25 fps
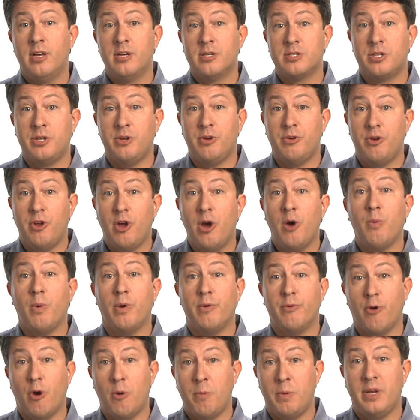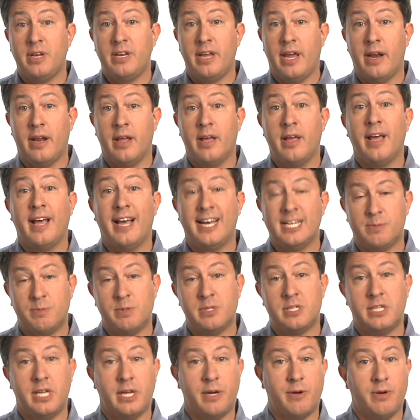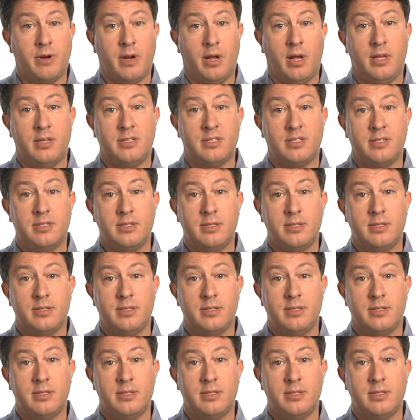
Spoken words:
so you know when roaming data has been synchronized.